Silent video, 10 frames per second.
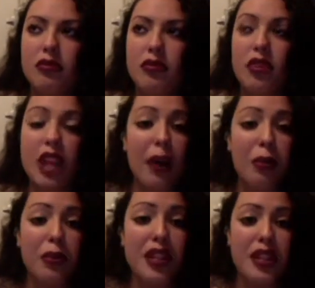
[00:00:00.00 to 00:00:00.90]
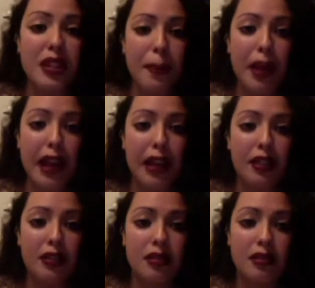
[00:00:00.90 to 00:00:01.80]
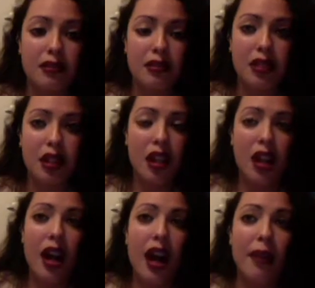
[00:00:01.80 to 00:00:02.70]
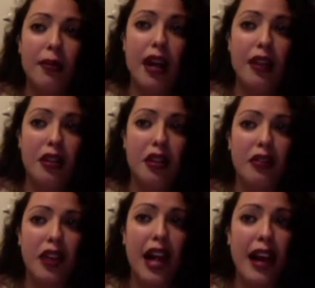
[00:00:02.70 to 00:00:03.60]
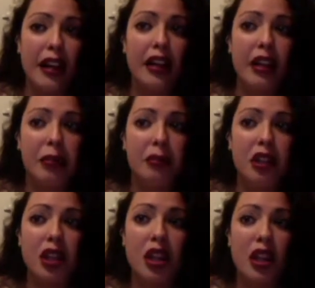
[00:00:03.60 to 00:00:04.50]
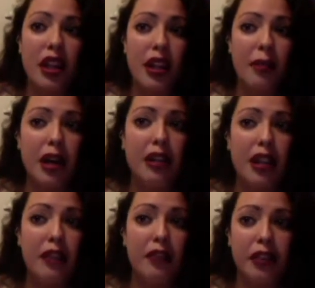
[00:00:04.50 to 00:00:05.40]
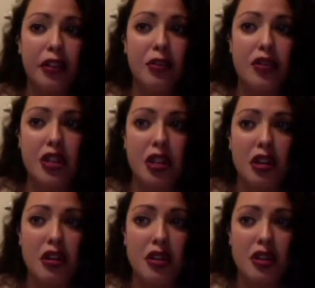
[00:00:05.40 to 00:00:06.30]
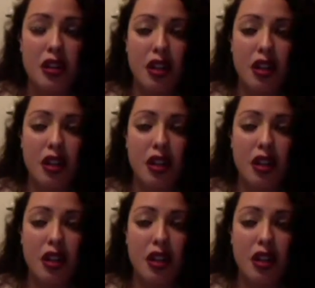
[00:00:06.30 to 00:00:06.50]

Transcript: not risk the pain. I'd rather have had him in my life for those years